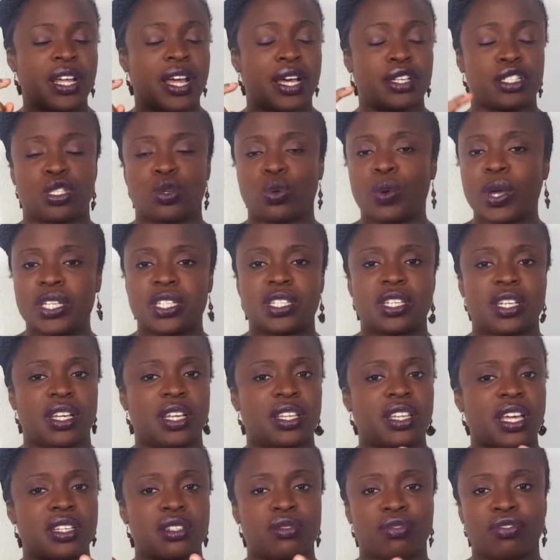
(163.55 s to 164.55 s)
That's
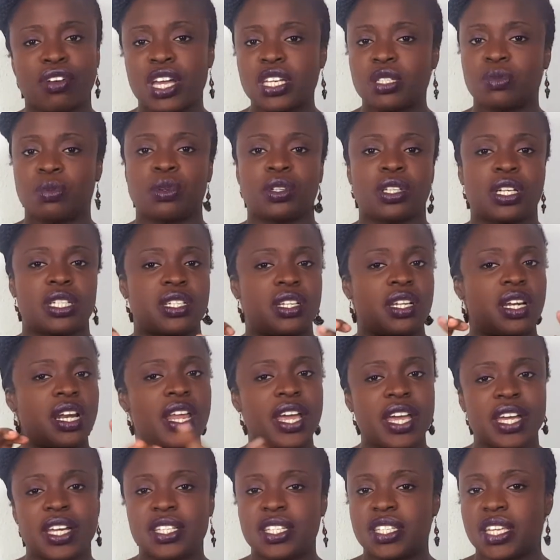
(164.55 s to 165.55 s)
Twitter, that's Facebook, that's
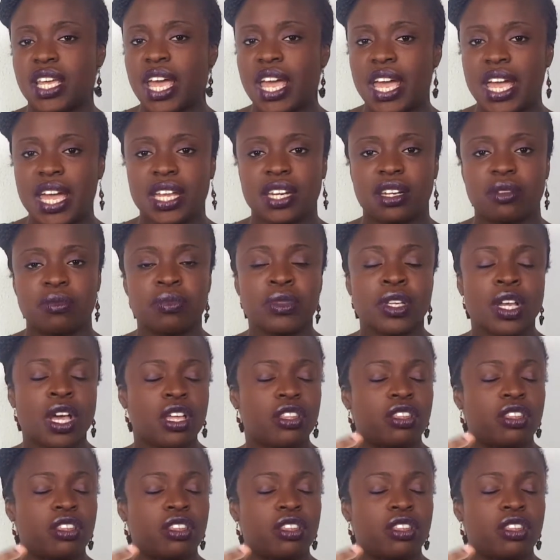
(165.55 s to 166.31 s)
LinkedIn.